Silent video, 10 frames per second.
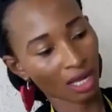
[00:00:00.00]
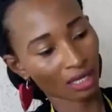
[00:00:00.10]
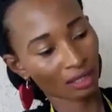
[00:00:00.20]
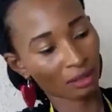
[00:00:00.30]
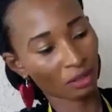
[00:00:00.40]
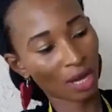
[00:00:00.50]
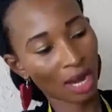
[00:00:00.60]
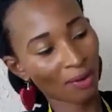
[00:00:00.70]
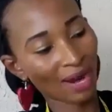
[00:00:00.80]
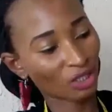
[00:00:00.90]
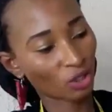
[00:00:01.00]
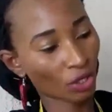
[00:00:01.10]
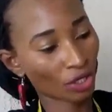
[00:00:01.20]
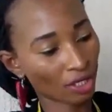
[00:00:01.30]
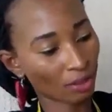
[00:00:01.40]
You can write your
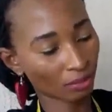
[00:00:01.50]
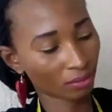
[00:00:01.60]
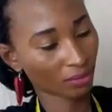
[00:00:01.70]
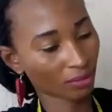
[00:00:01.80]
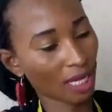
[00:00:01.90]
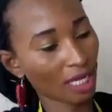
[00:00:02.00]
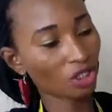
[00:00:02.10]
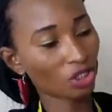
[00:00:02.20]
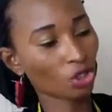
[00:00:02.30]
name, anything you